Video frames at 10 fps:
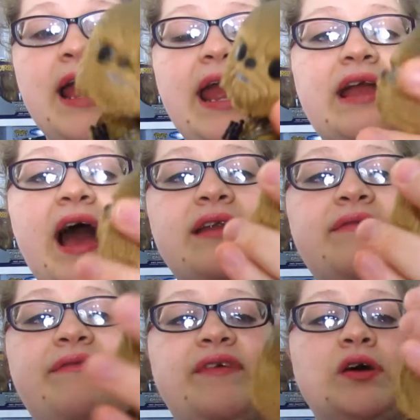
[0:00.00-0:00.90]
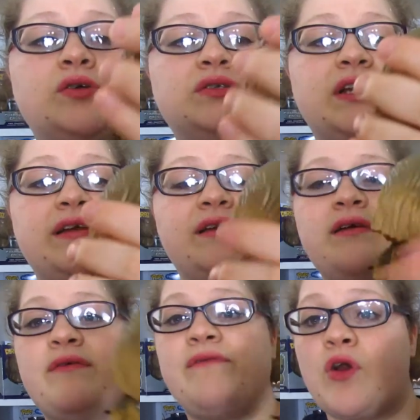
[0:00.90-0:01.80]
He kind of feels like
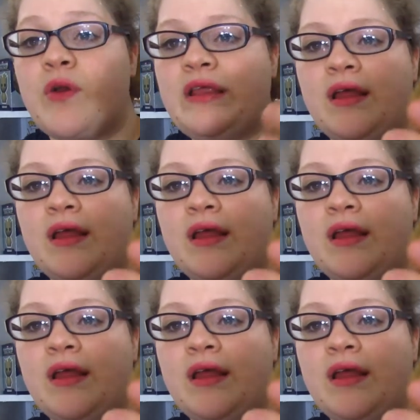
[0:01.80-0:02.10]
furry.